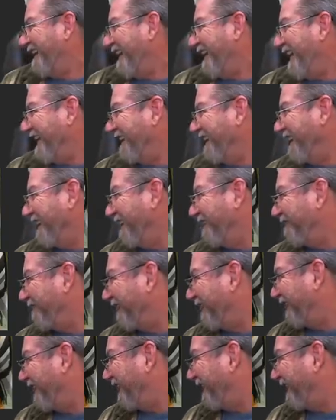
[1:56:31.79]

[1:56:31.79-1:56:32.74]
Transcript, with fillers: I love it.